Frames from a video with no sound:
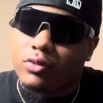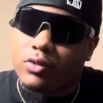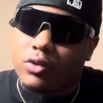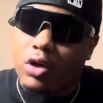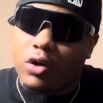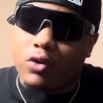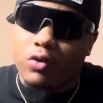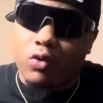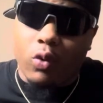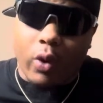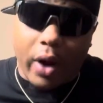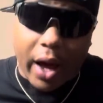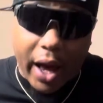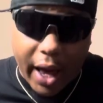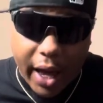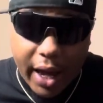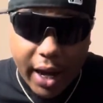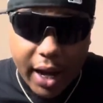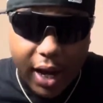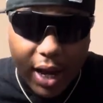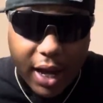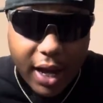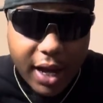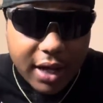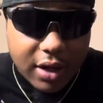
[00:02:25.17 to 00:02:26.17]
of why
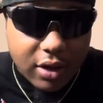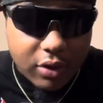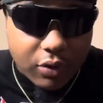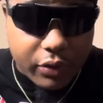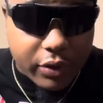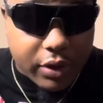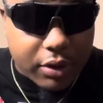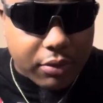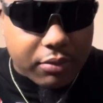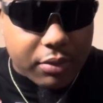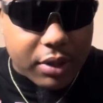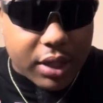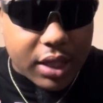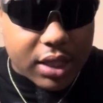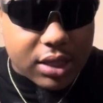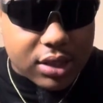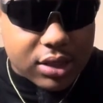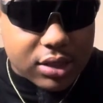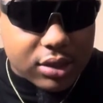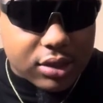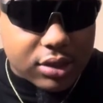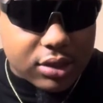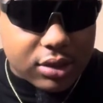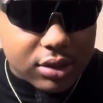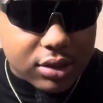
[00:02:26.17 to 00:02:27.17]
I done went back
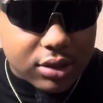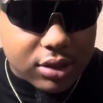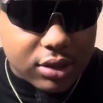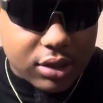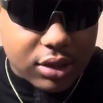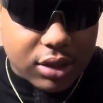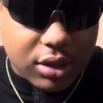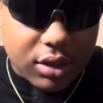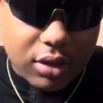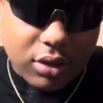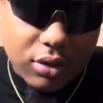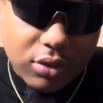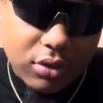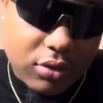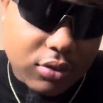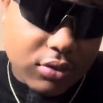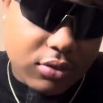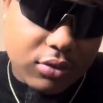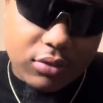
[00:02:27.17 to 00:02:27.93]
to, you know,